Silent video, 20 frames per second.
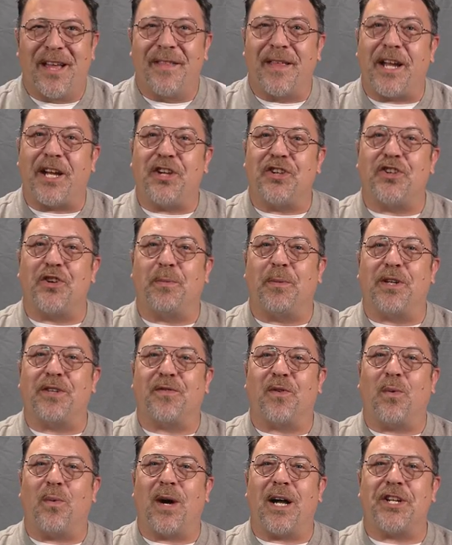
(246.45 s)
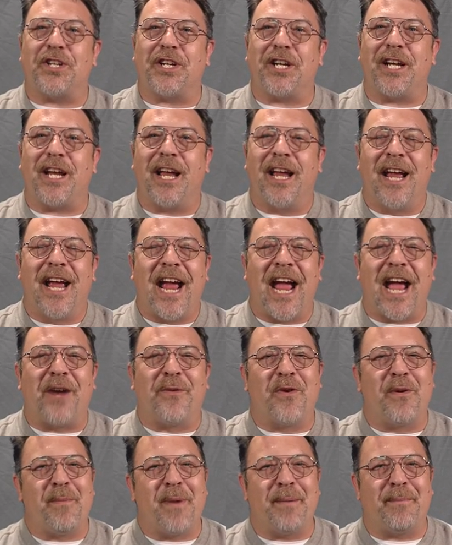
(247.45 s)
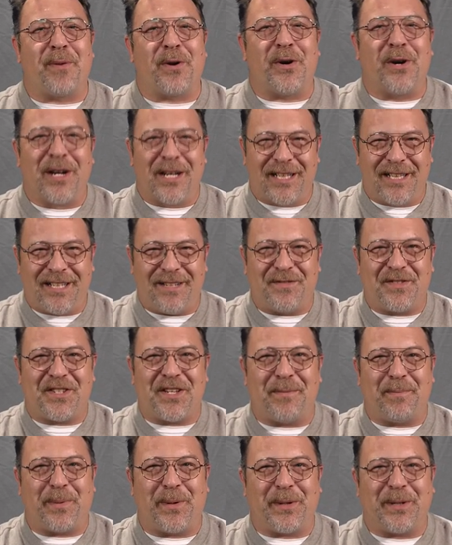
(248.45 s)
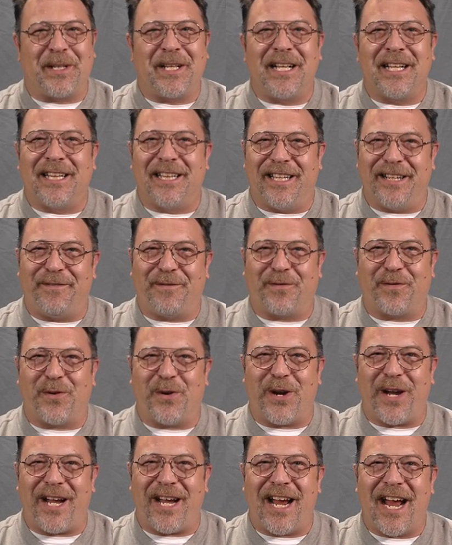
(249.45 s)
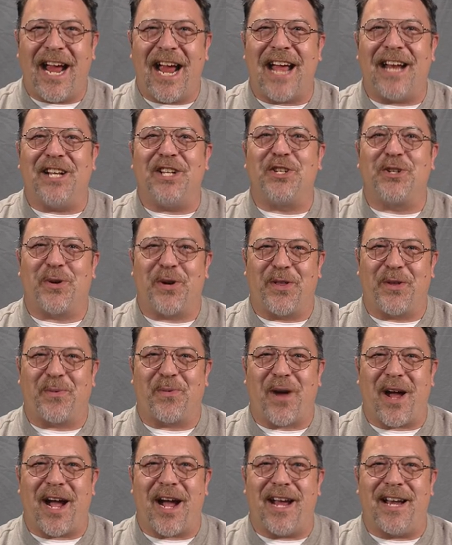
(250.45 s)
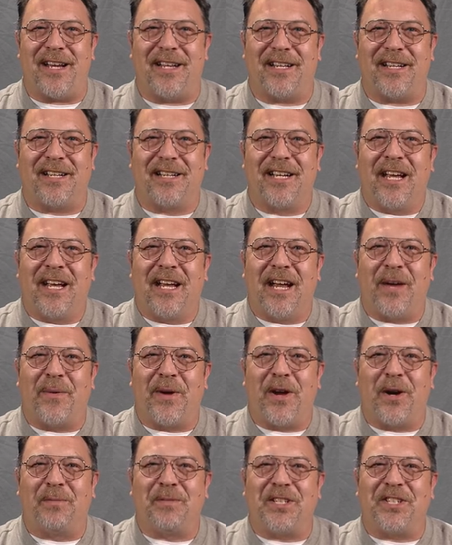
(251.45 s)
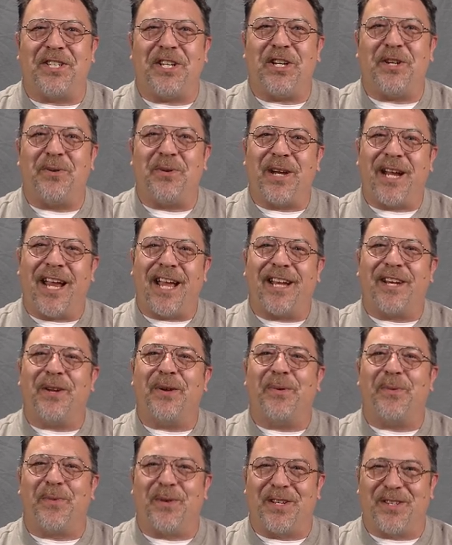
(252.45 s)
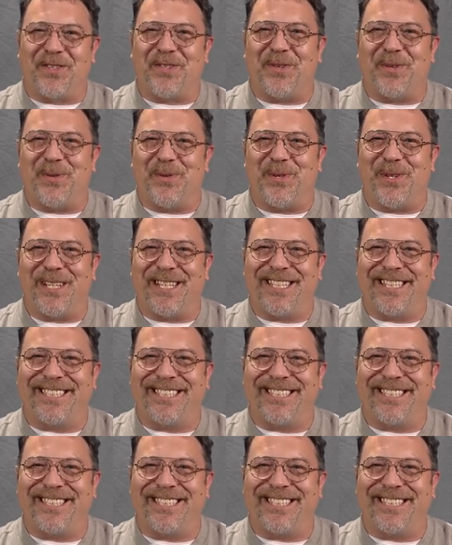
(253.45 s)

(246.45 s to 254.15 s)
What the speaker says: Thank you so much for watching, and remember, live simple, live free, and enjoy the ride. And we hope to see you again real soon.